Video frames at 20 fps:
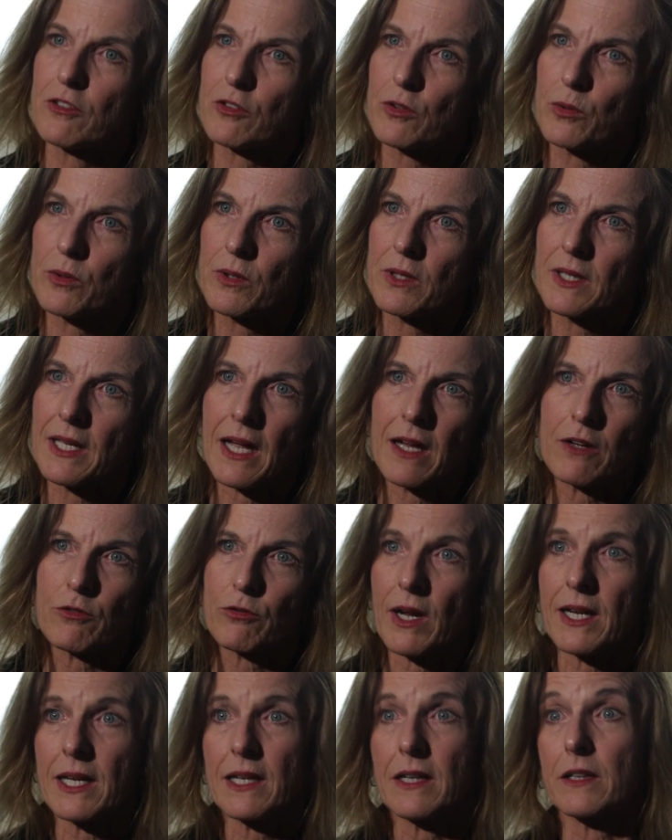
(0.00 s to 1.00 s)
to school not
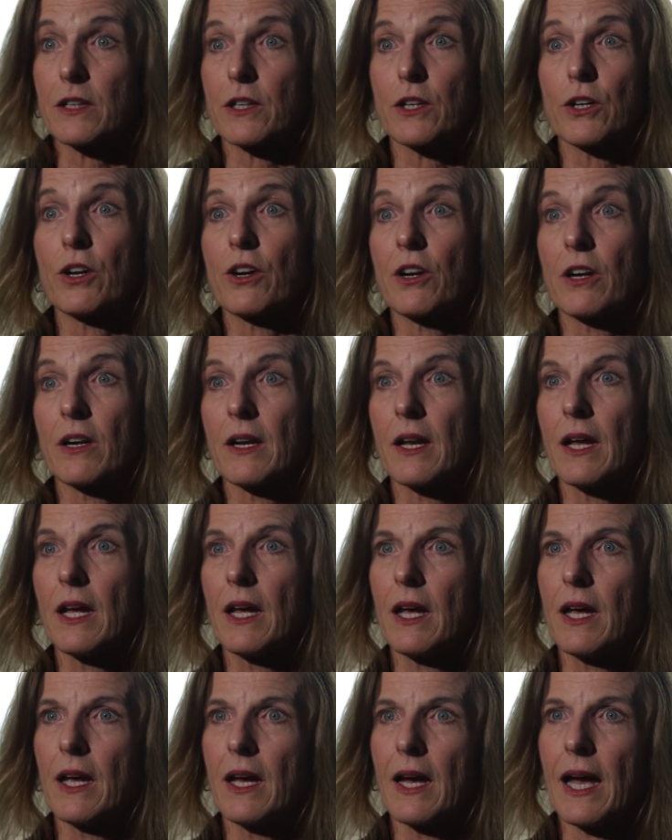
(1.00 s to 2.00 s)
ready to learn.
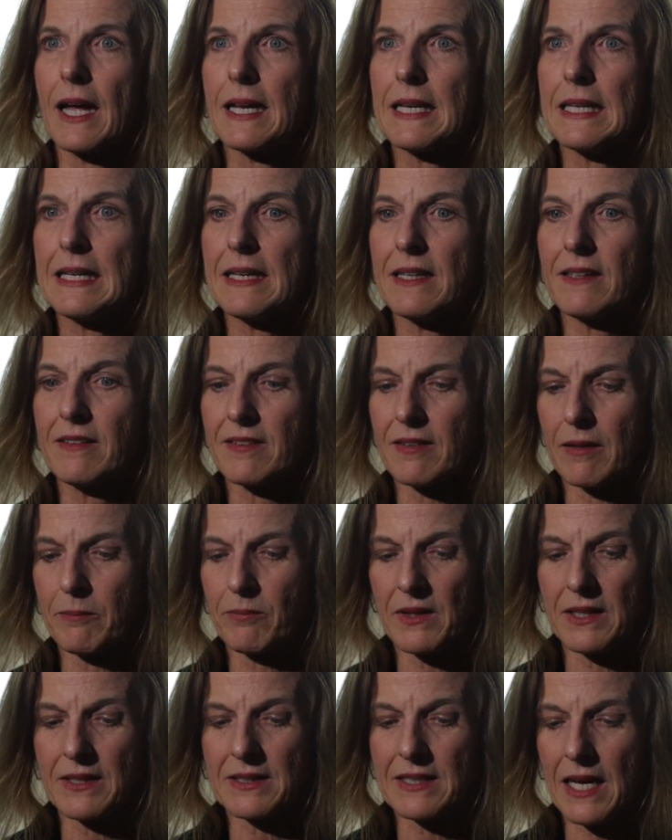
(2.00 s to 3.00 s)
I need
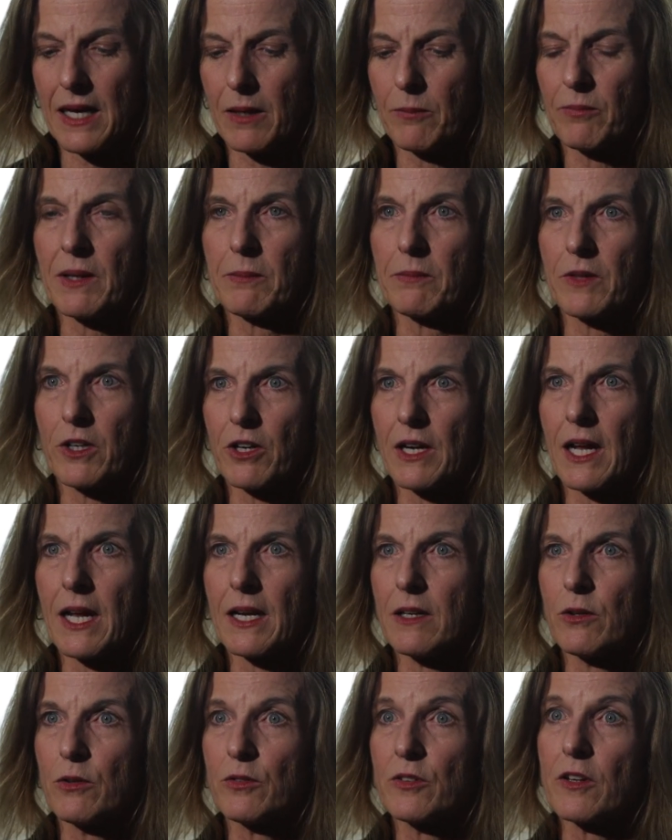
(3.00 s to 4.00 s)
something to help them learn how
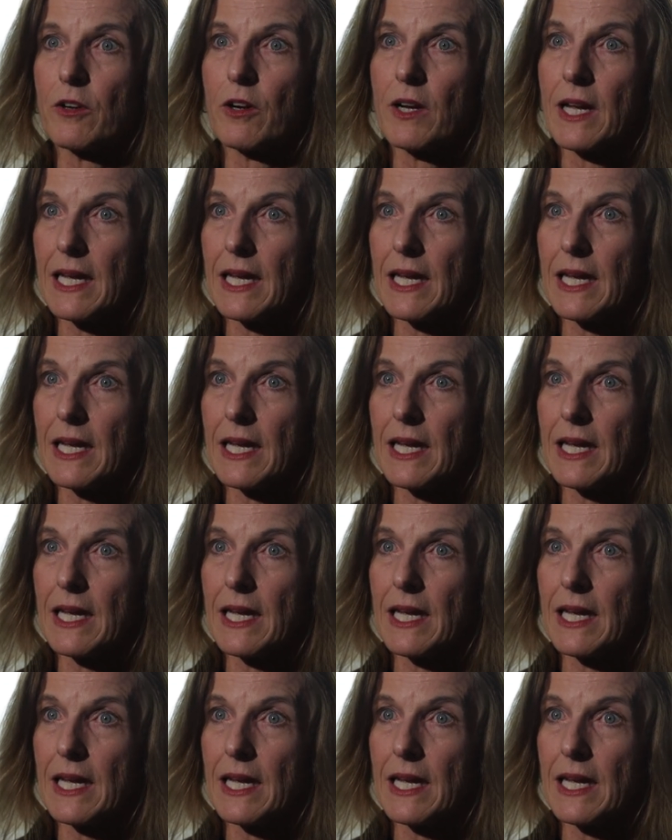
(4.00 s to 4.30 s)
to use their